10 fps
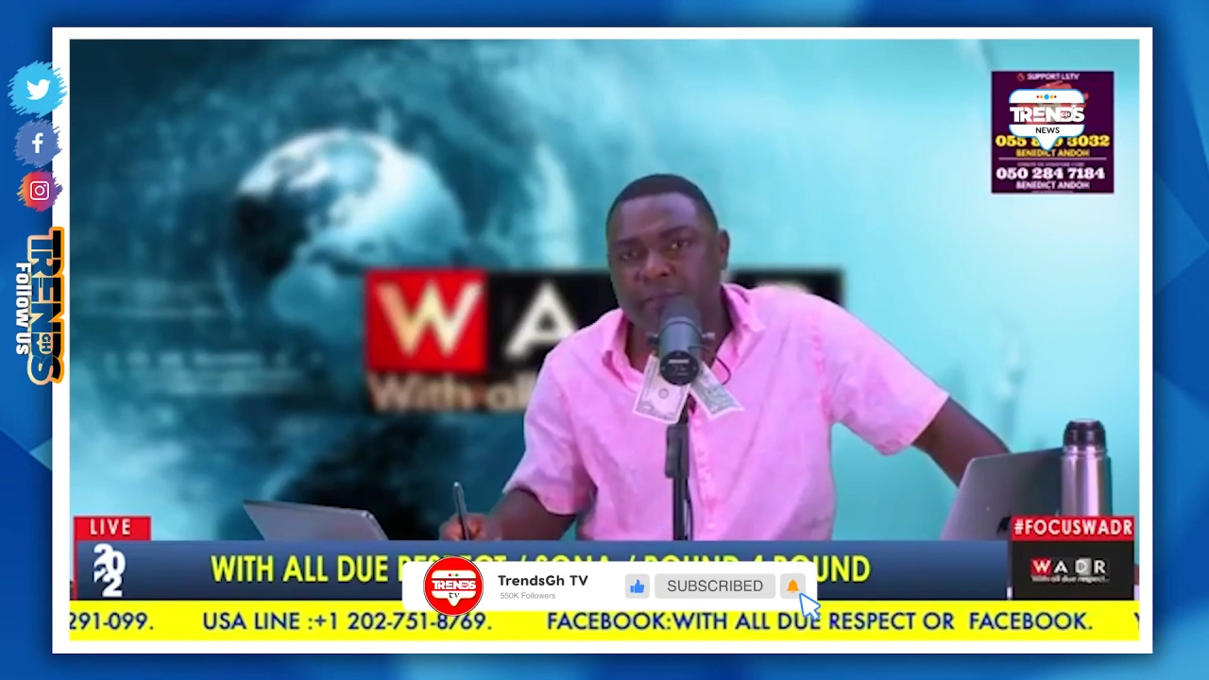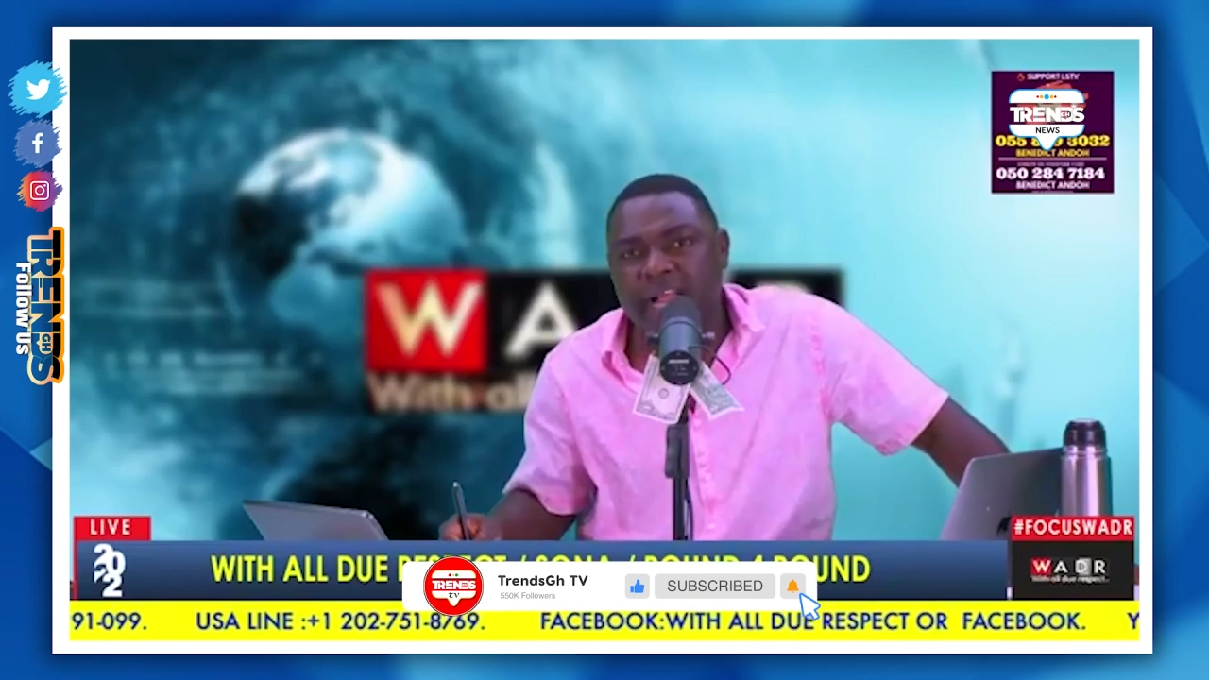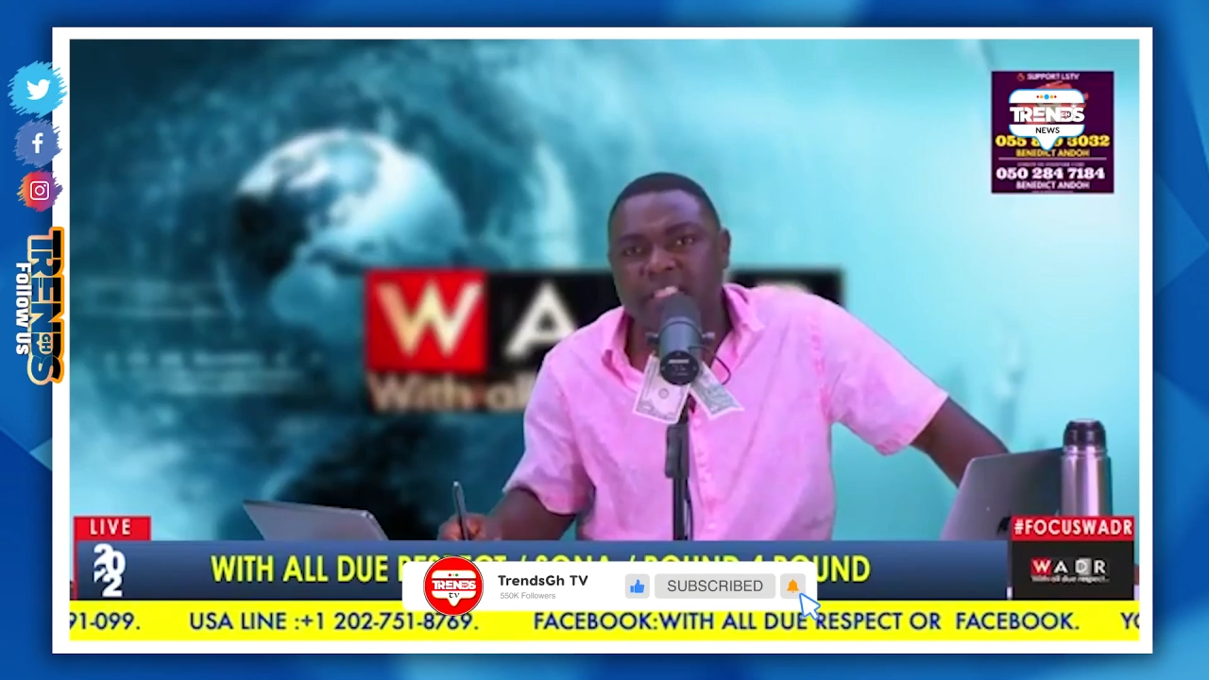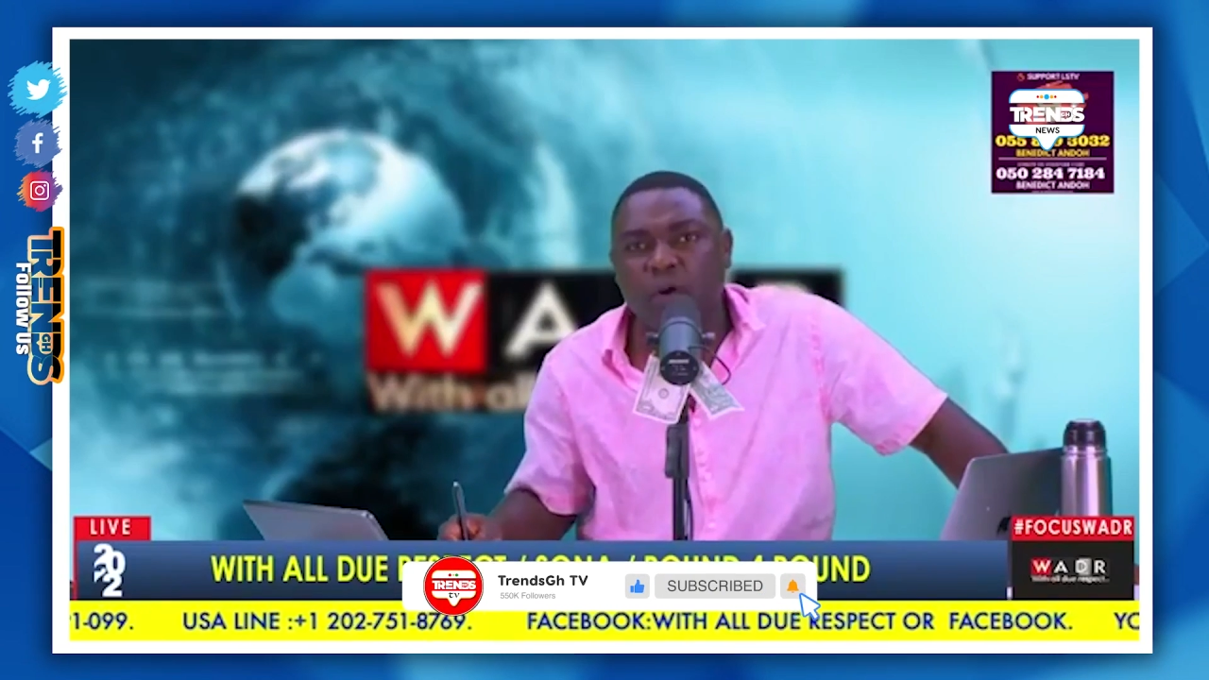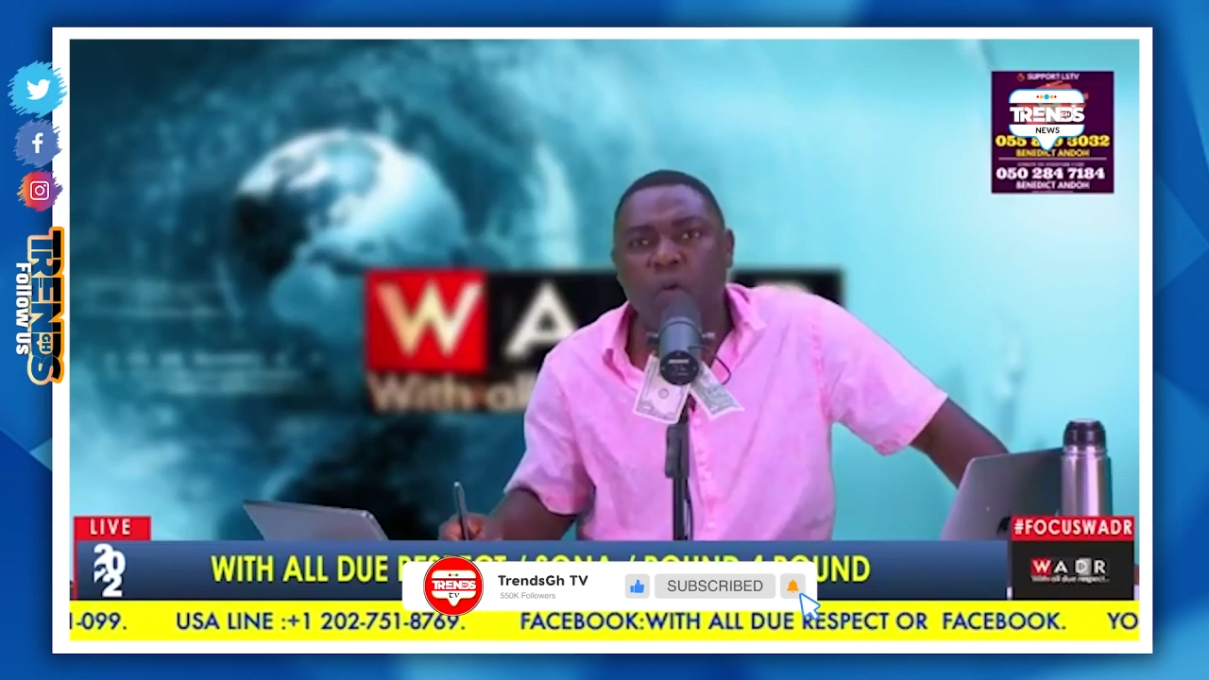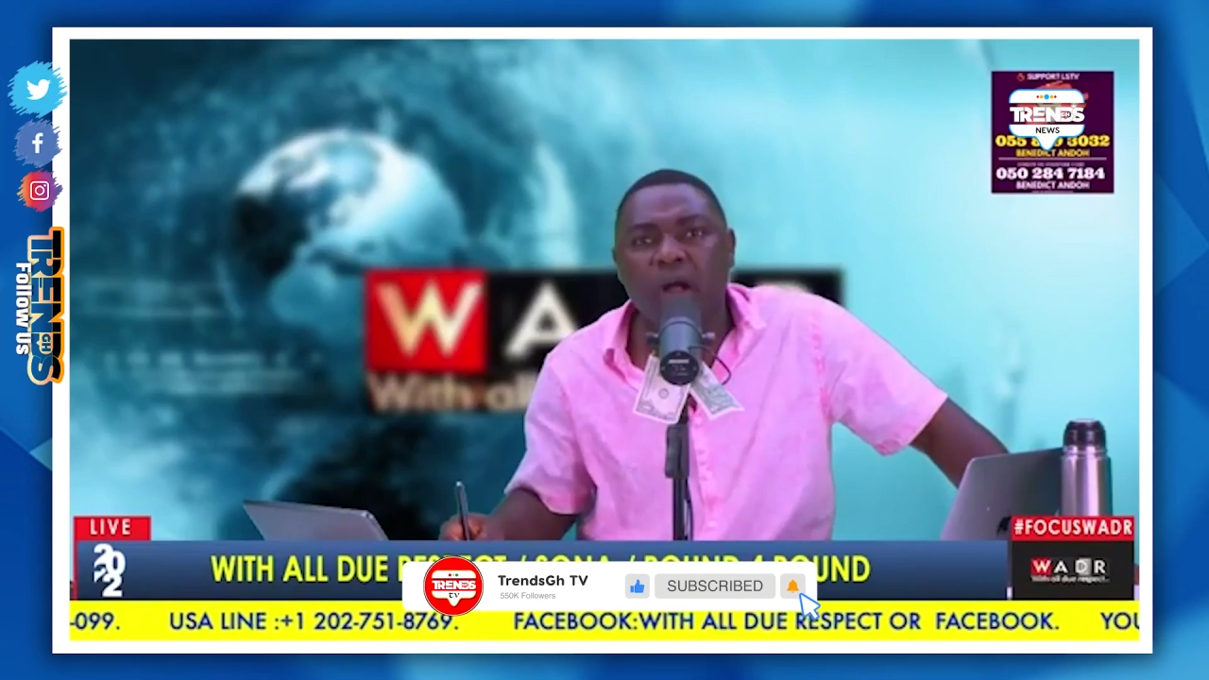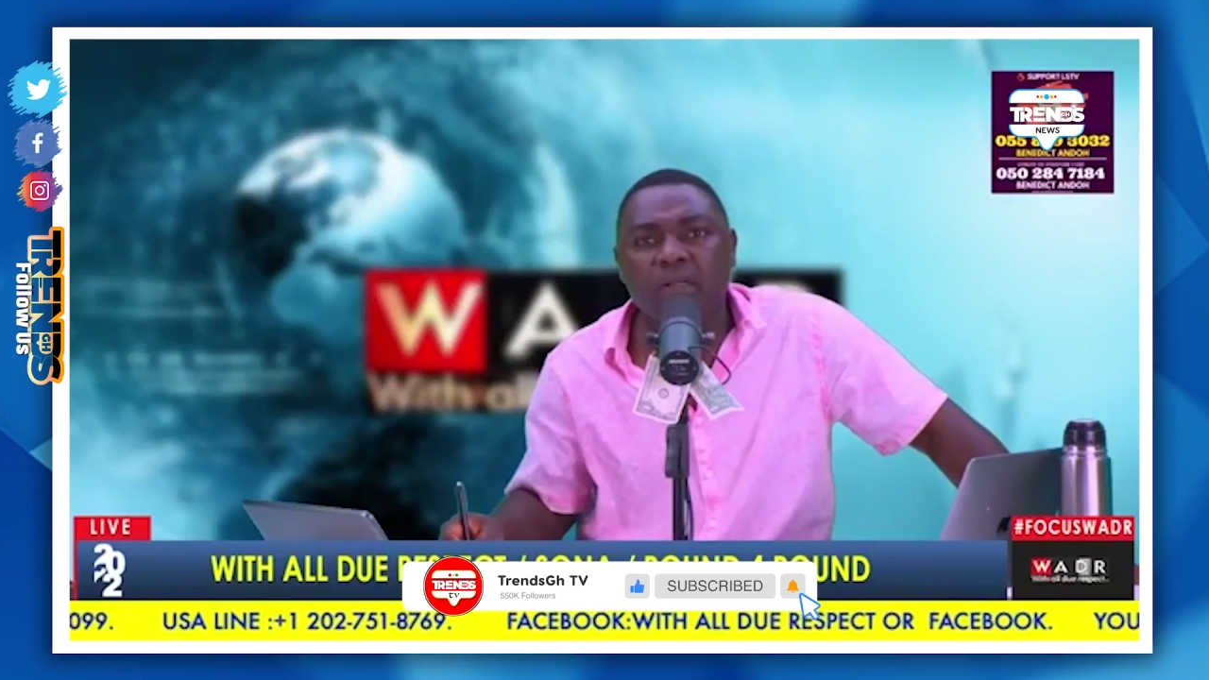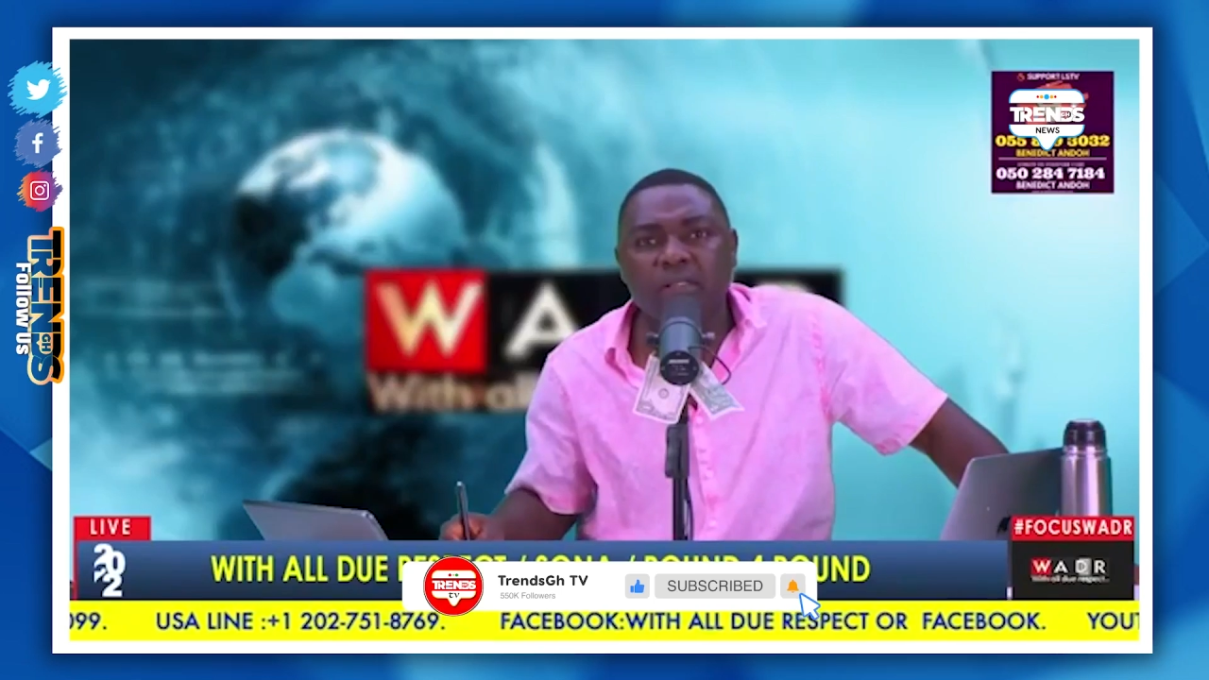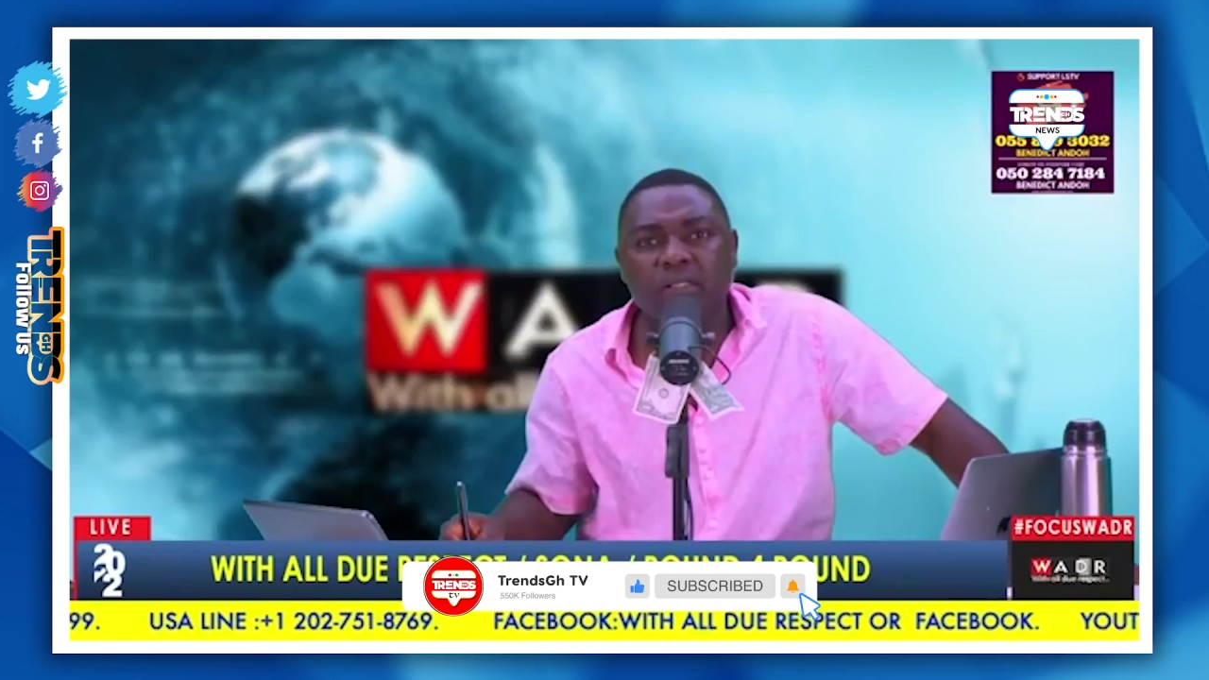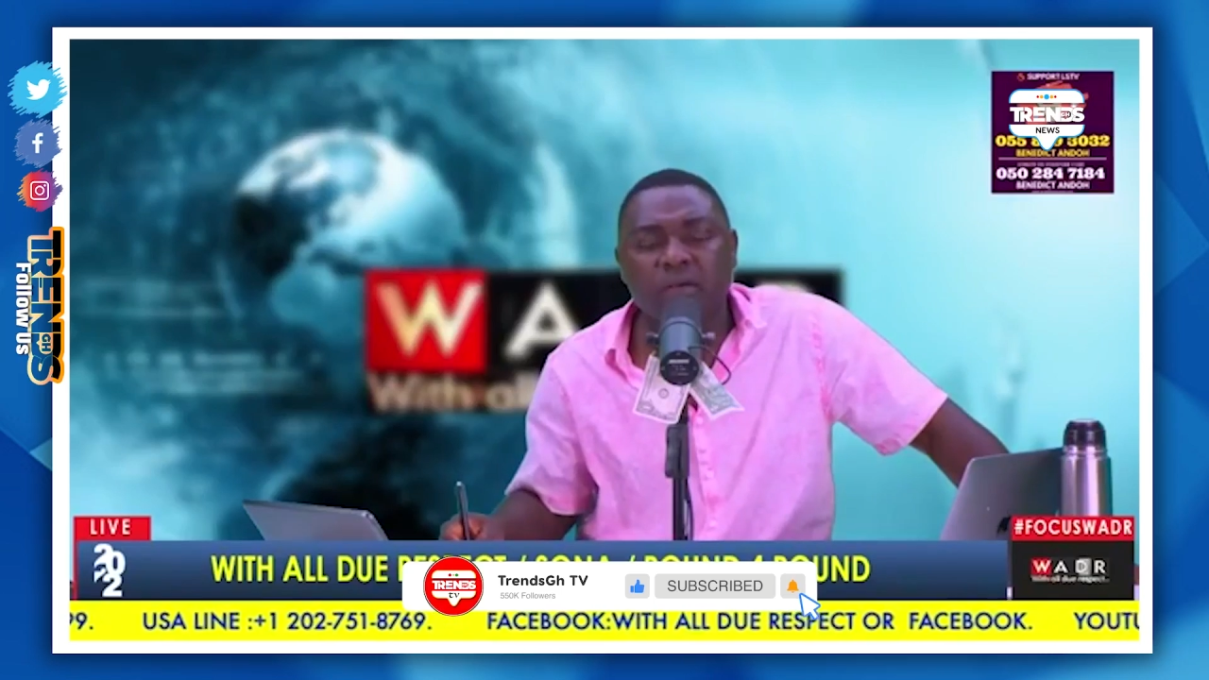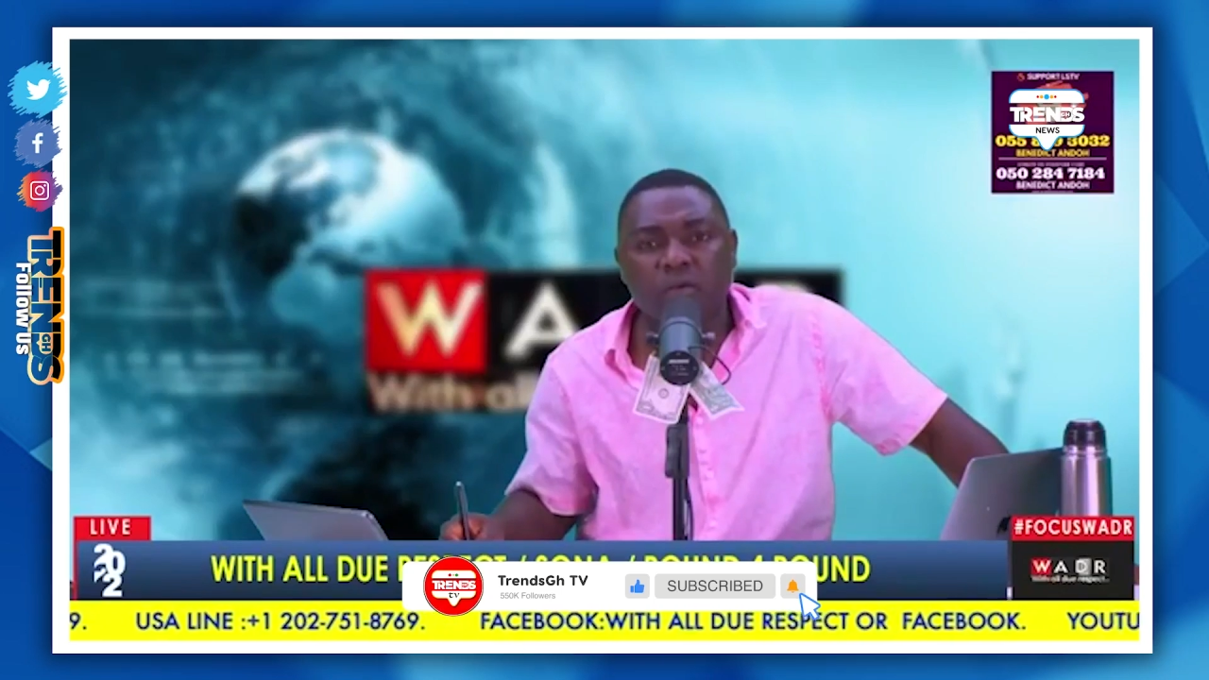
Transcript: Aisha Huang